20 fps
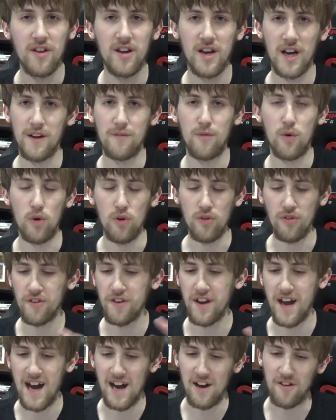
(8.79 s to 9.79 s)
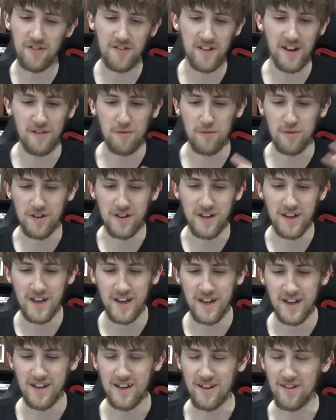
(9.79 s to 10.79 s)
the kind of haunted house that would
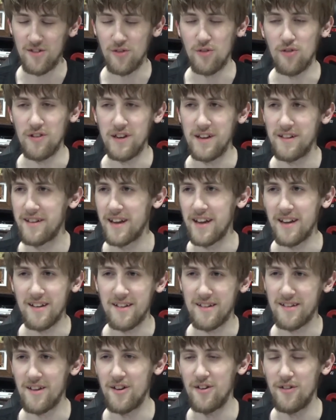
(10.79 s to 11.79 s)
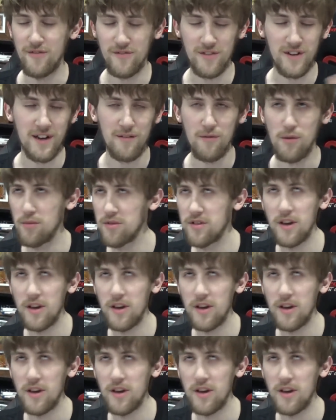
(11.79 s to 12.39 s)
disorientate itself and everyone